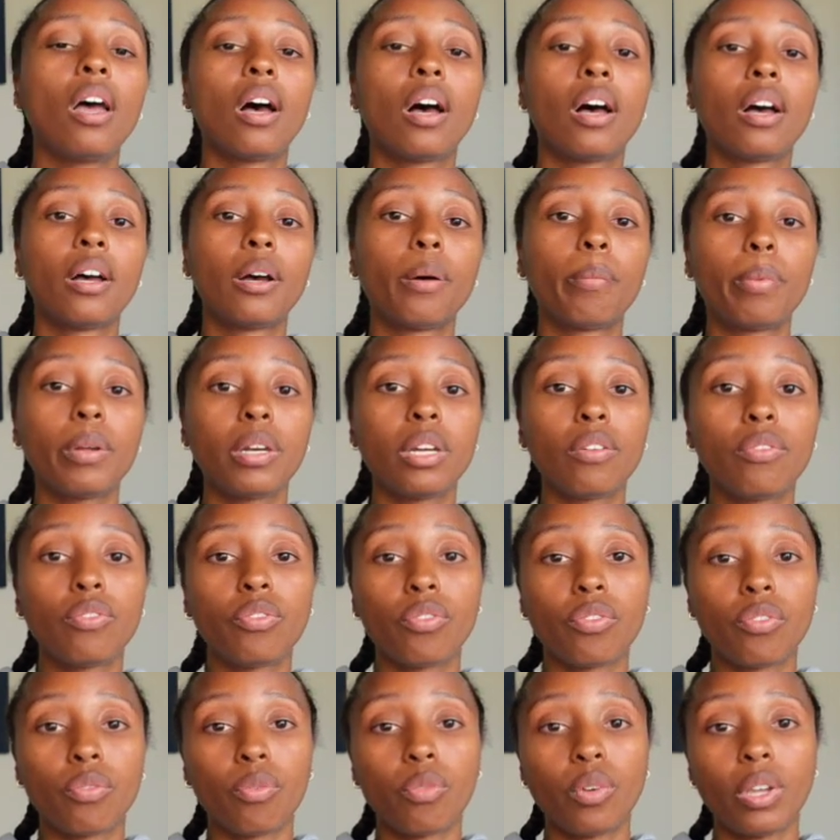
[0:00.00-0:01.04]
But
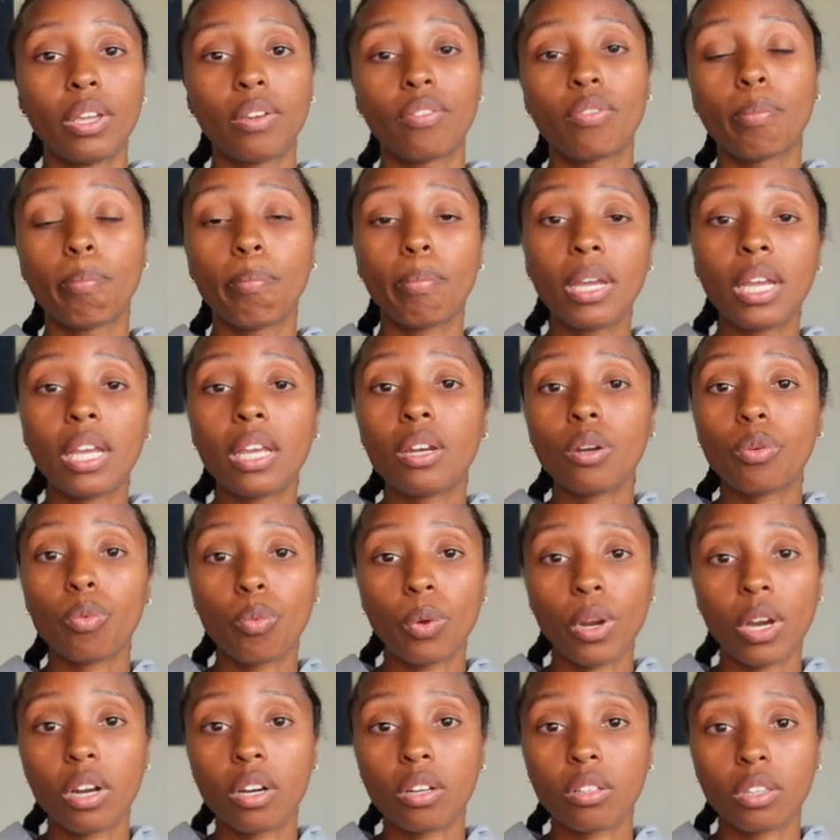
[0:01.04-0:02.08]
if men
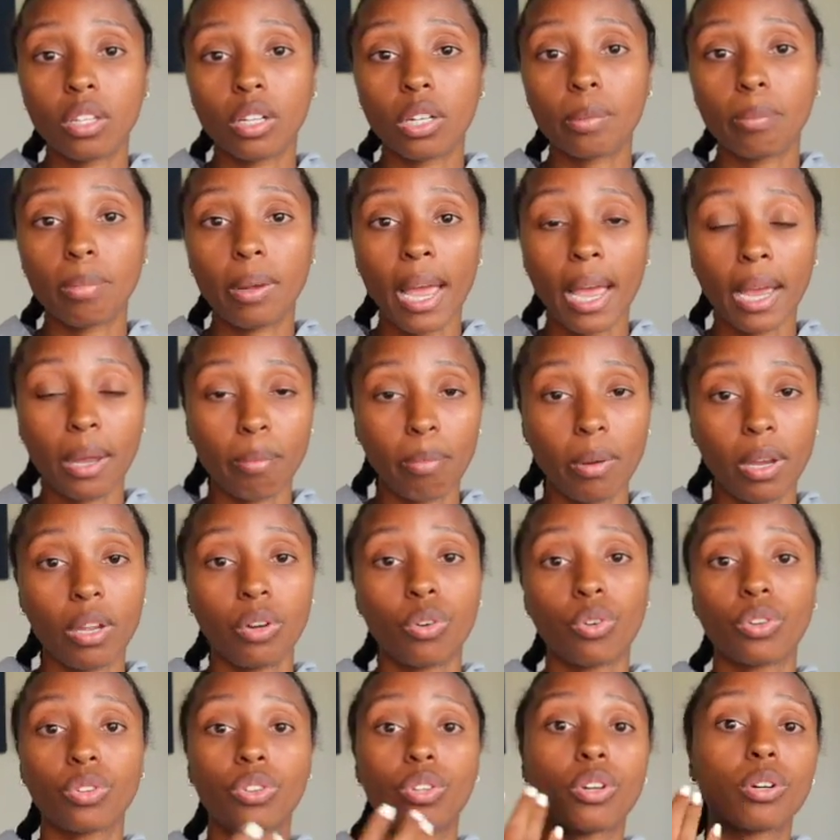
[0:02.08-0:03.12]
wear their black band
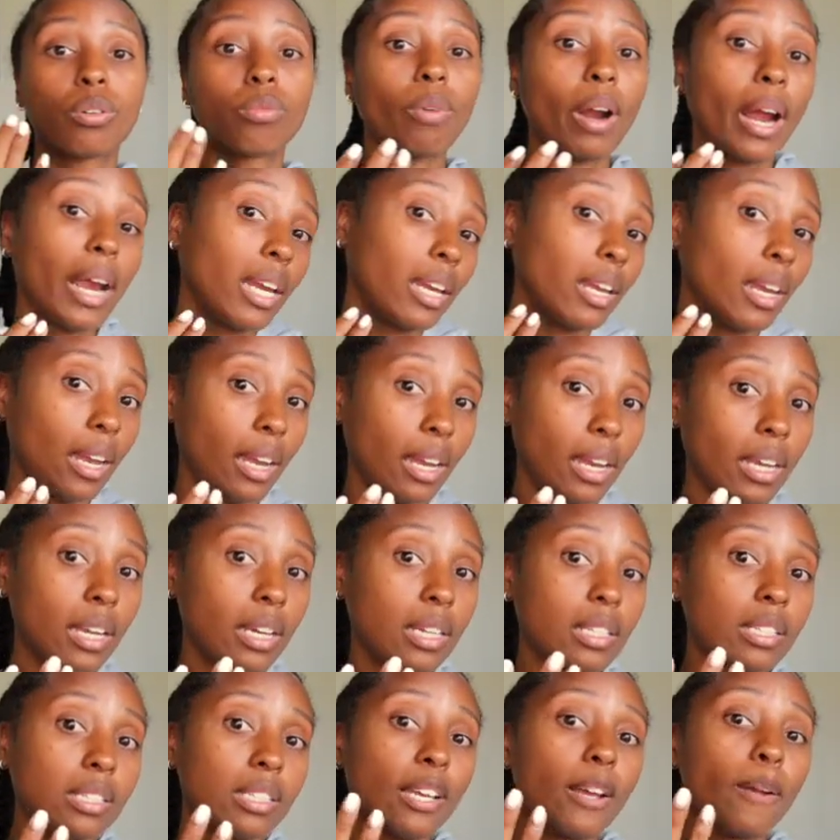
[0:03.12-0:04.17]
on their right
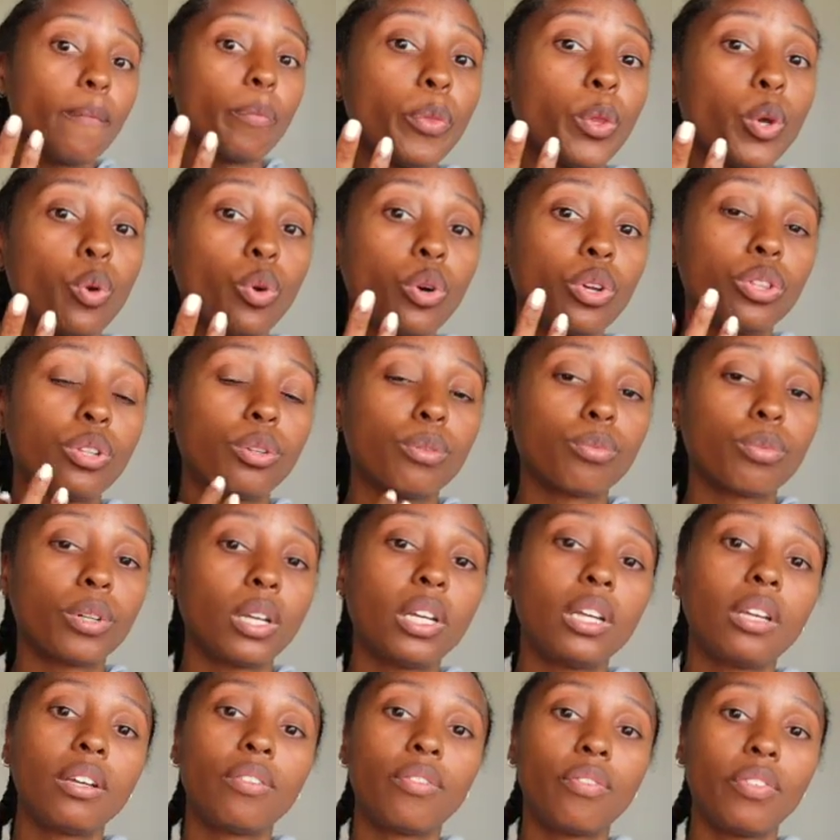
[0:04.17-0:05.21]
hand, on the
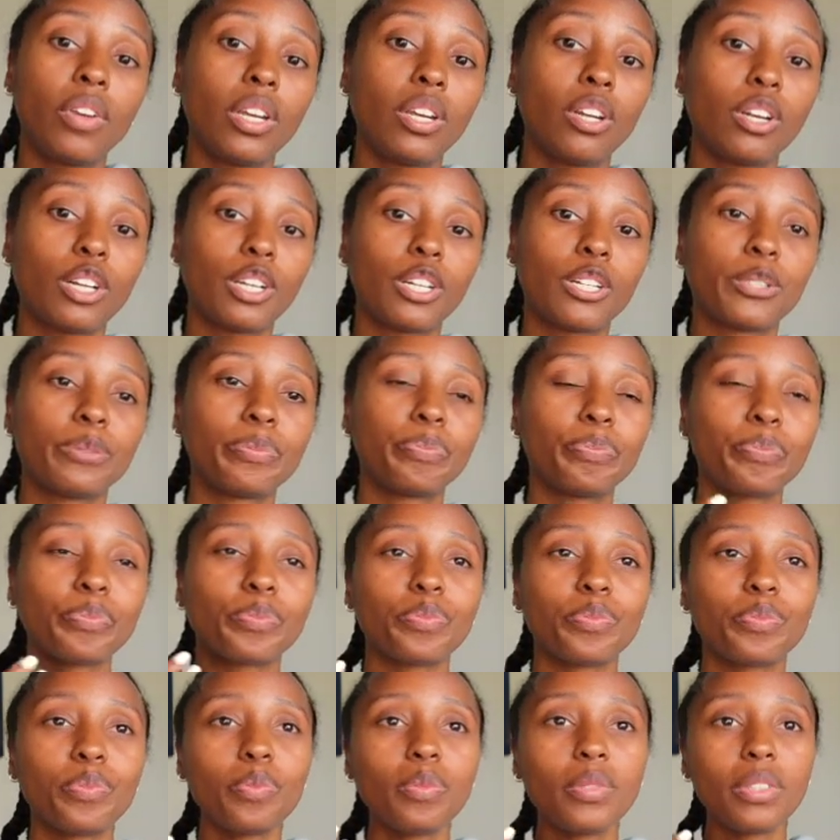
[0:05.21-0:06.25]
ring finger,
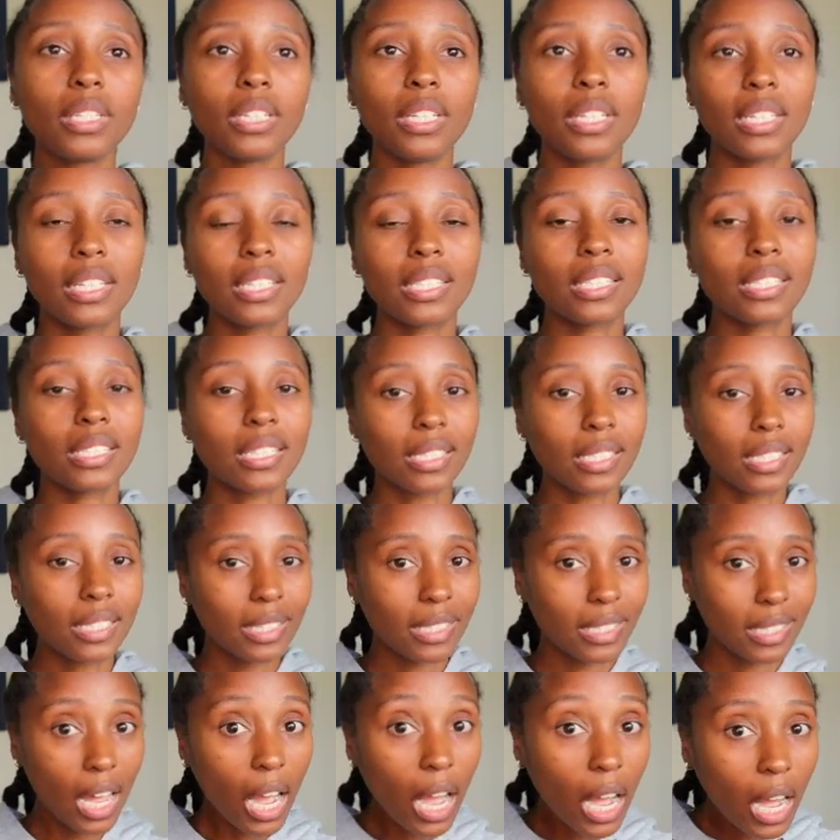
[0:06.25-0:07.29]
it's a
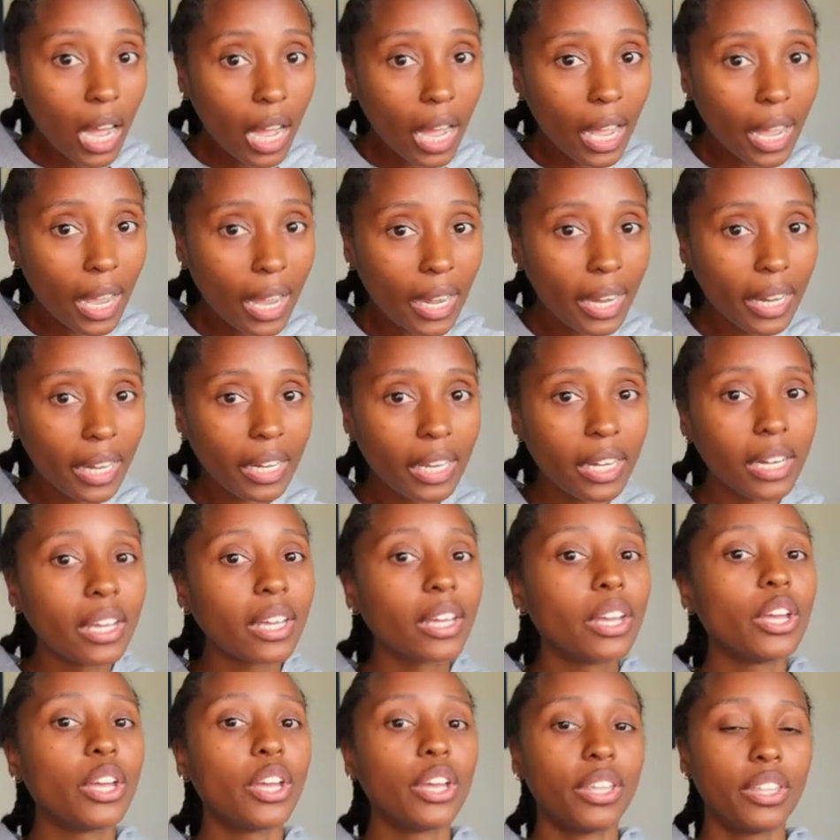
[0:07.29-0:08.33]
sign
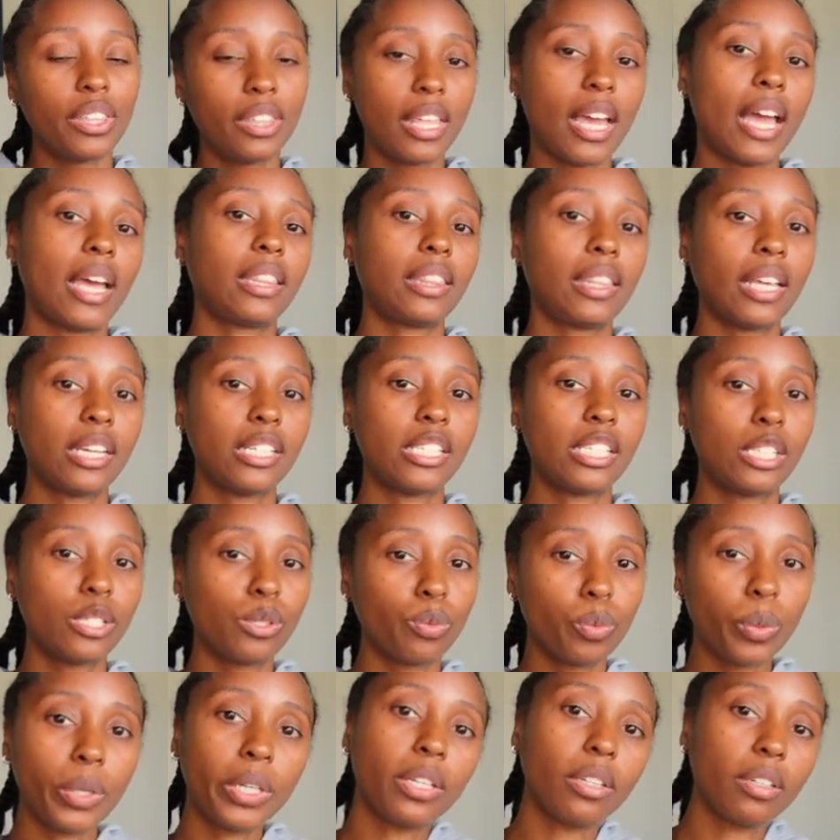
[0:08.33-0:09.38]
that they
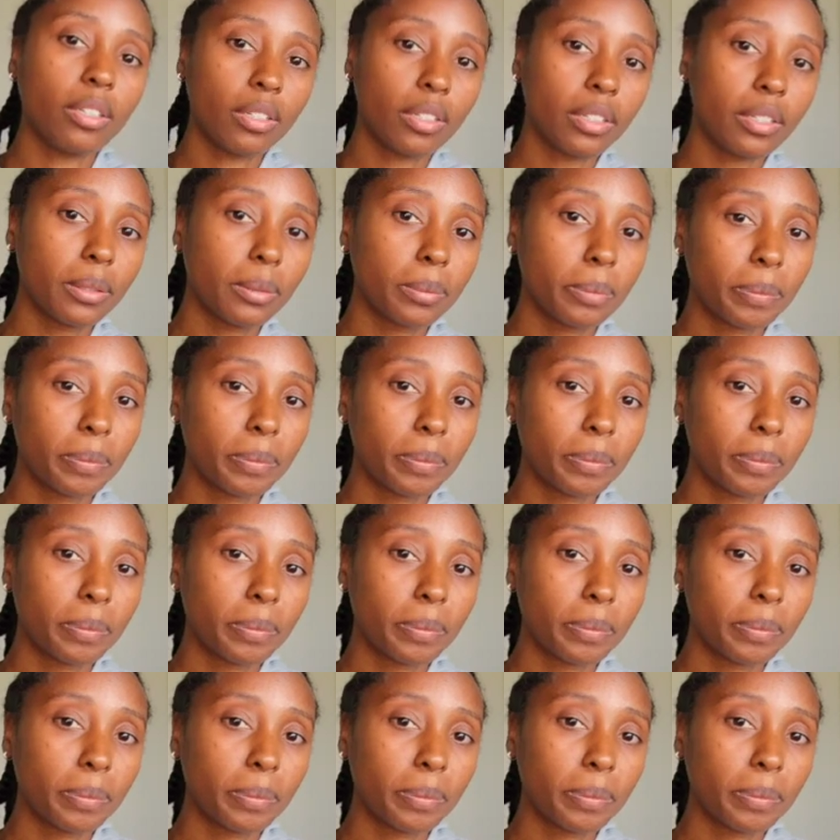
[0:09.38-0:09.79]
swing.